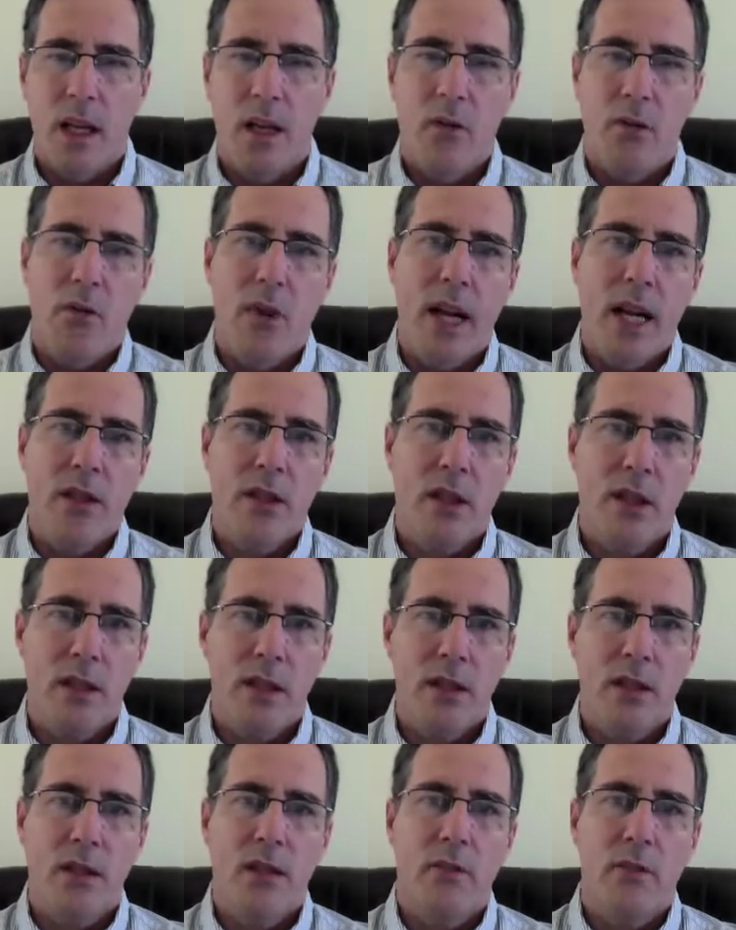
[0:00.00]

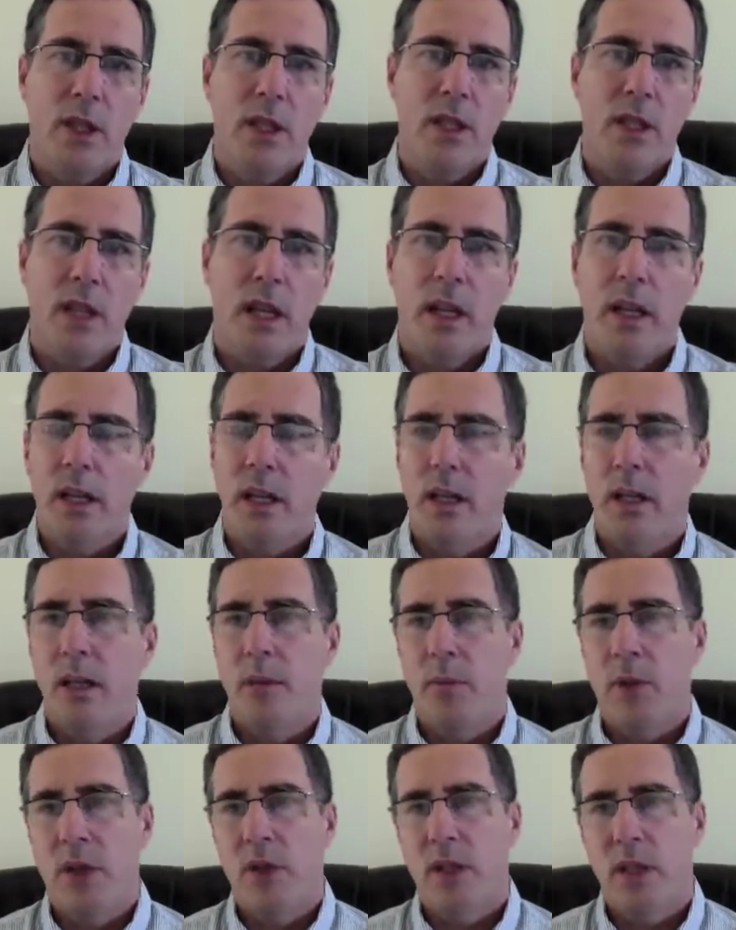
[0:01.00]
rationalists on the one side and the
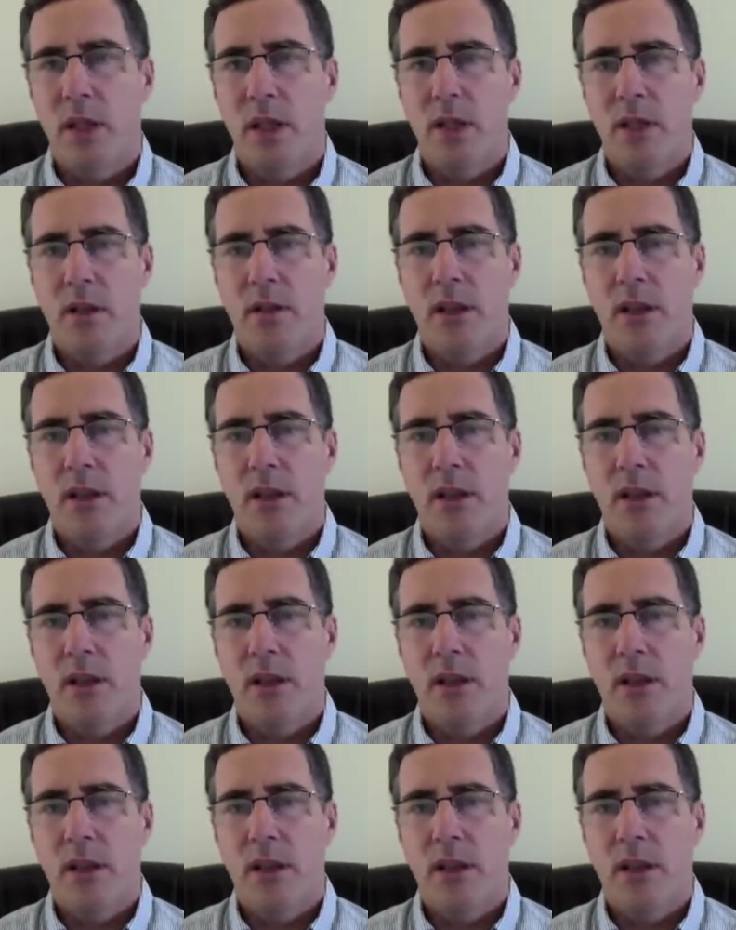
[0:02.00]
empiricists on